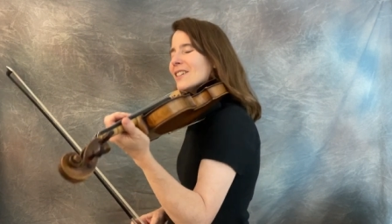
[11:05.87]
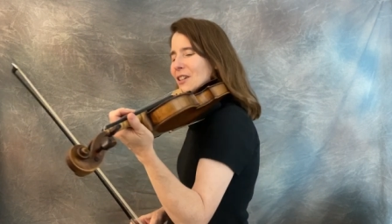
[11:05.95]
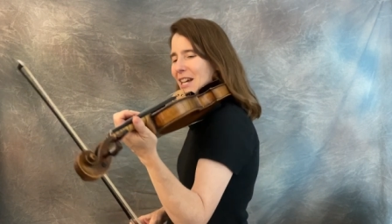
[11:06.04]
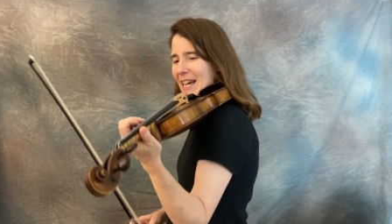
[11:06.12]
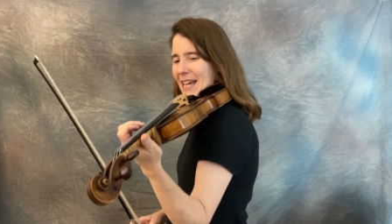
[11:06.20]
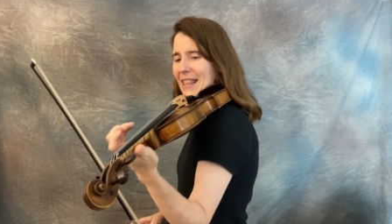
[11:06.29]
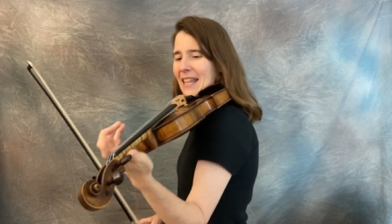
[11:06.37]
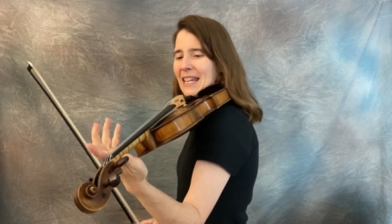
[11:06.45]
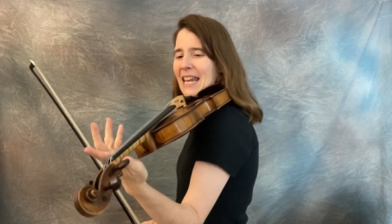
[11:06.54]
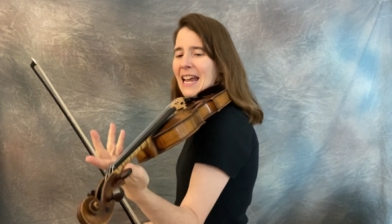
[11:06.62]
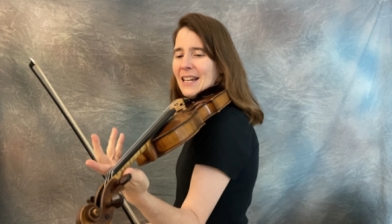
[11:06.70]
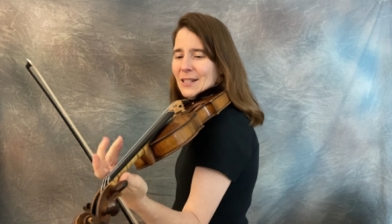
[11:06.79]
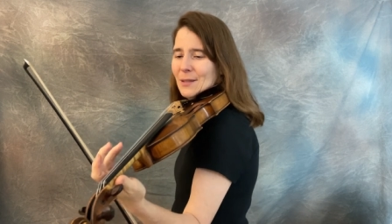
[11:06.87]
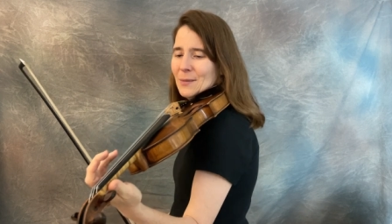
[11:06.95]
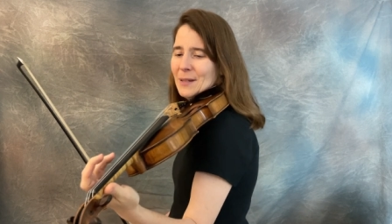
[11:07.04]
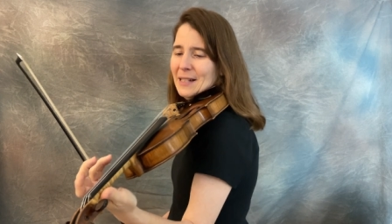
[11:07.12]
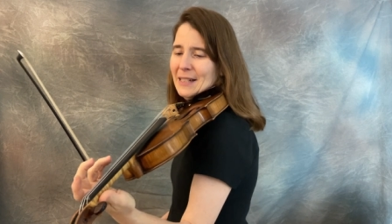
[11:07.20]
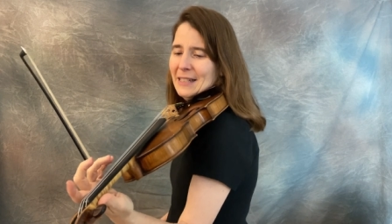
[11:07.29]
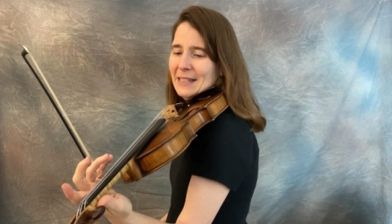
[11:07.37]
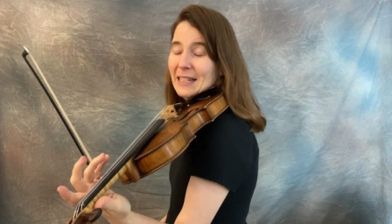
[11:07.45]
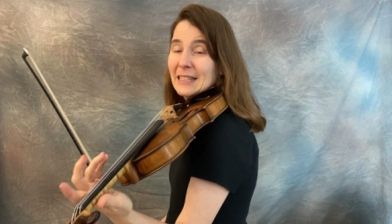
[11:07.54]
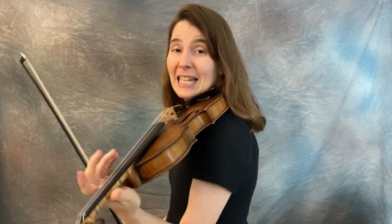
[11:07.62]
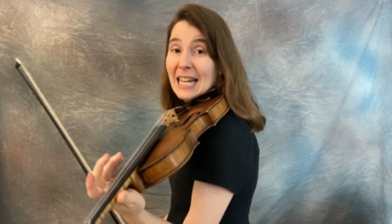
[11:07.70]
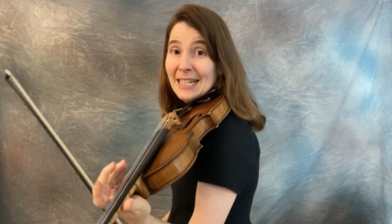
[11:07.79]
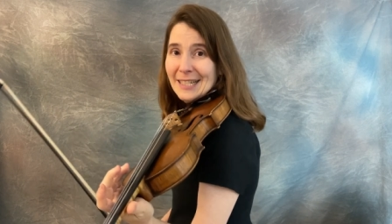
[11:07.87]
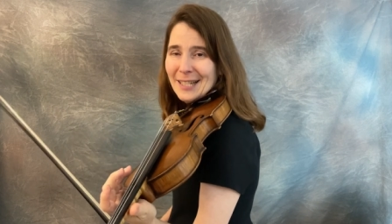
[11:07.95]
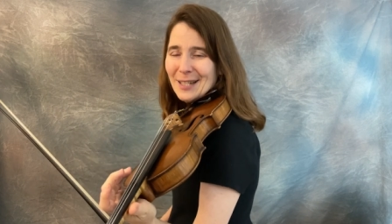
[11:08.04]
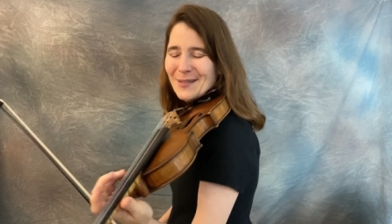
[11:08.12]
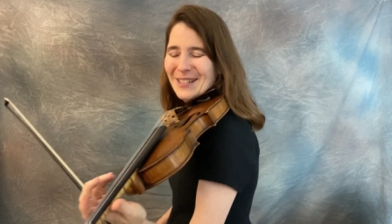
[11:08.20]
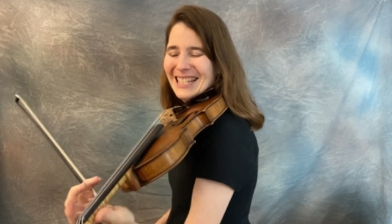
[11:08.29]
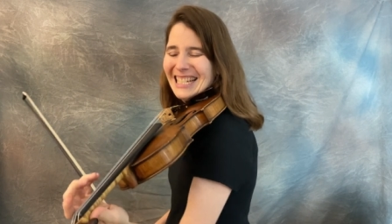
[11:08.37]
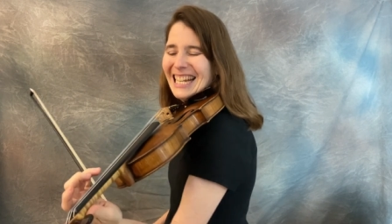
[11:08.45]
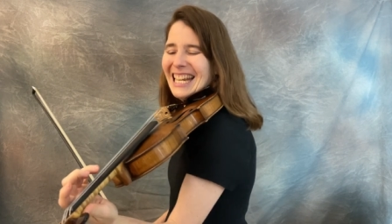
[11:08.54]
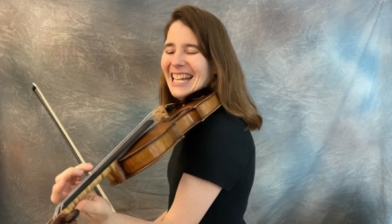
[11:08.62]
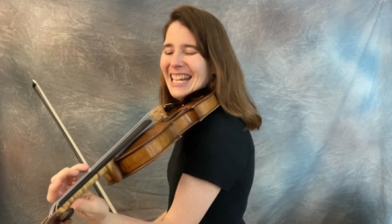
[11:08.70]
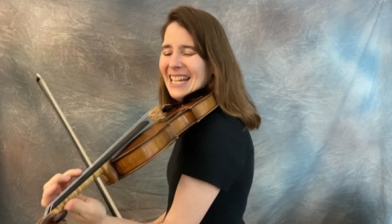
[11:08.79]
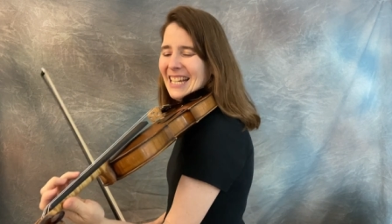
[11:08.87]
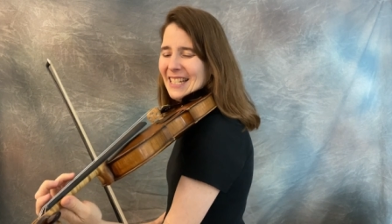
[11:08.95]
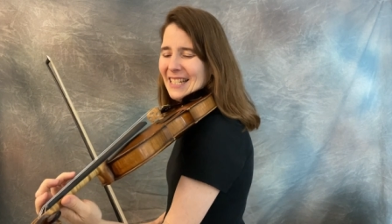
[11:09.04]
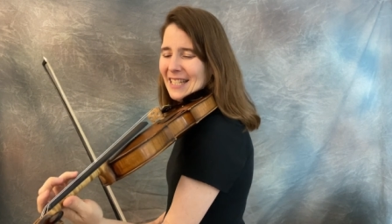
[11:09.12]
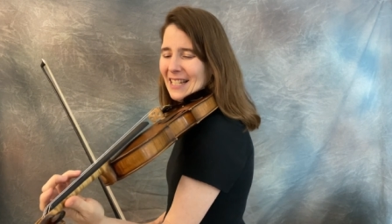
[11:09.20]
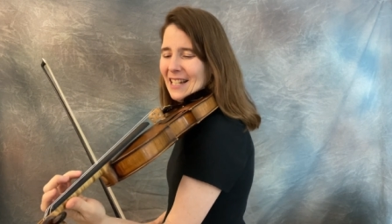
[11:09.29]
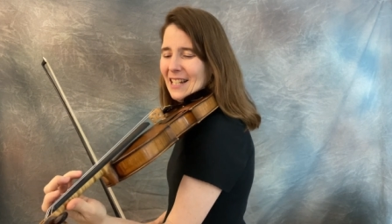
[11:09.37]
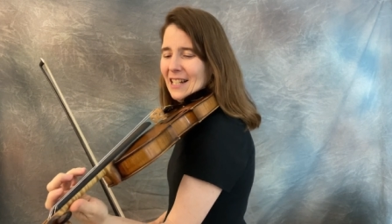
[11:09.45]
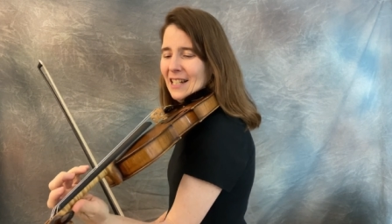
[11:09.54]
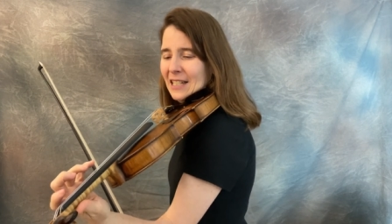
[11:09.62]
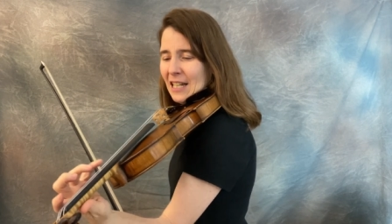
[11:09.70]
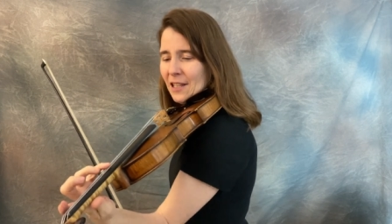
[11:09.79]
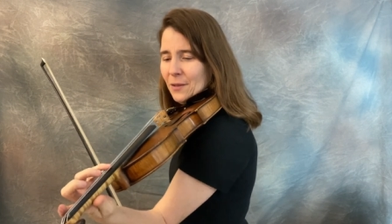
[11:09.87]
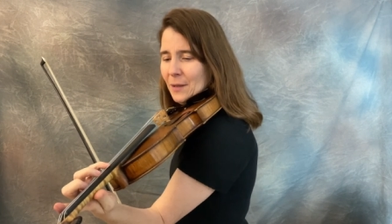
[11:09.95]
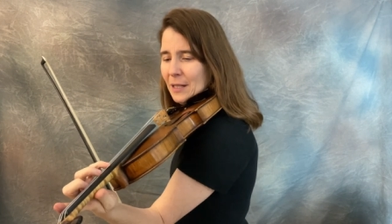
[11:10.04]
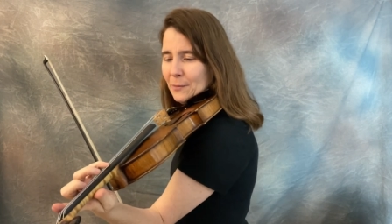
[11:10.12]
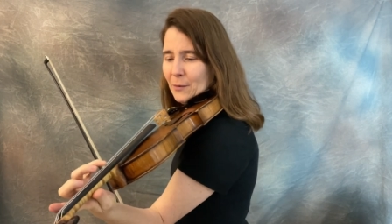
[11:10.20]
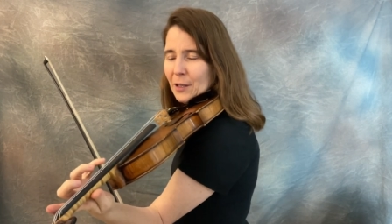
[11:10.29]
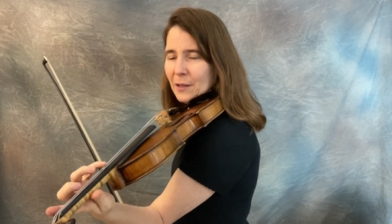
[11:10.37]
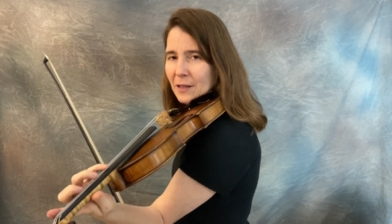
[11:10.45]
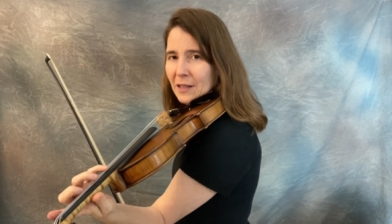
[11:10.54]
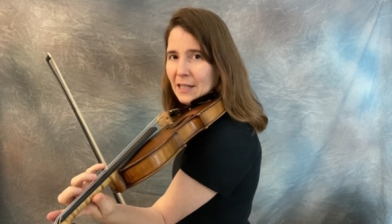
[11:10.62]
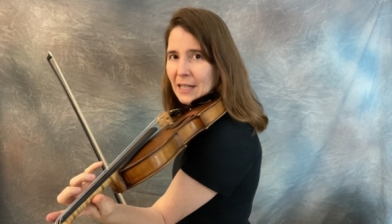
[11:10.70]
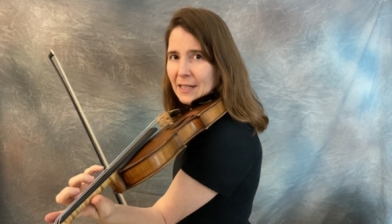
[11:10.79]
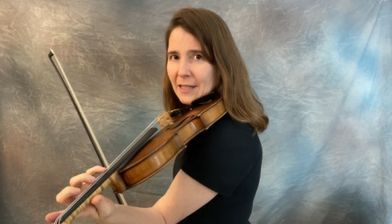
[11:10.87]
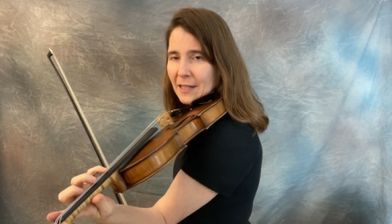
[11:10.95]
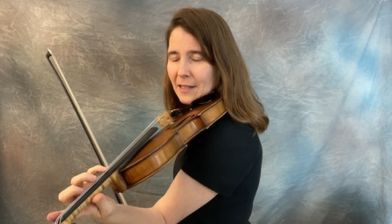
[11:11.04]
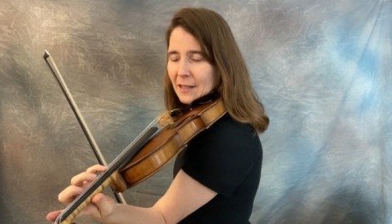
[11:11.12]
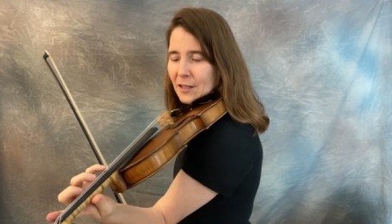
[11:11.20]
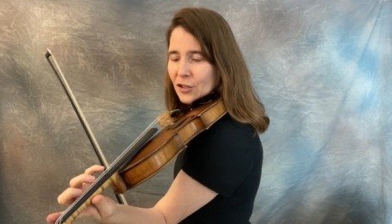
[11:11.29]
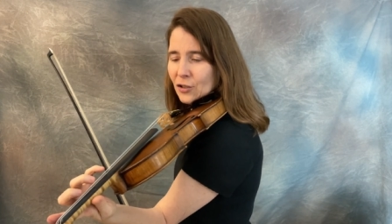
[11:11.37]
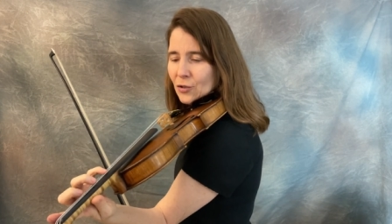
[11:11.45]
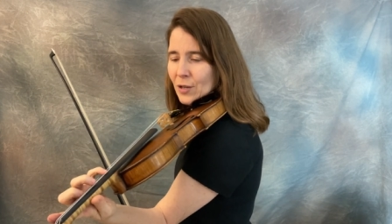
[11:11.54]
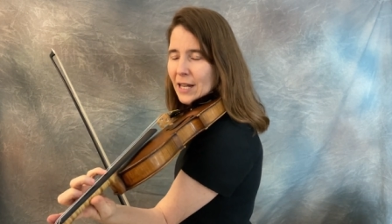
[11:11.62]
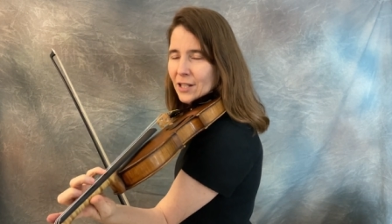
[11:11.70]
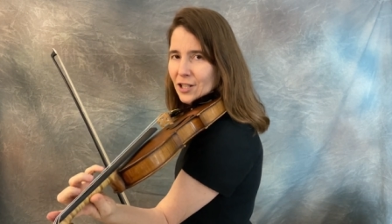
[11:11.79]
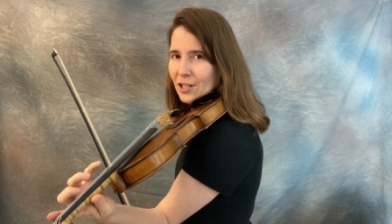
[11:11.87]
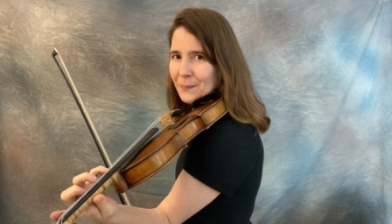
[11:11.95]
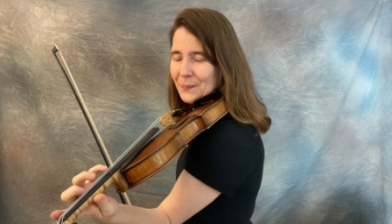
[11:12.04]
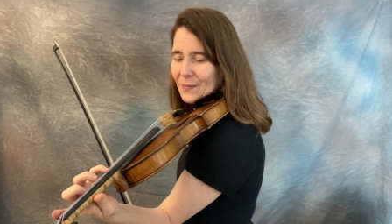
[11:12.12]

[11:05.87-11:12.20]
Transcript: Okay, the next one, the last one, is another one where this stretch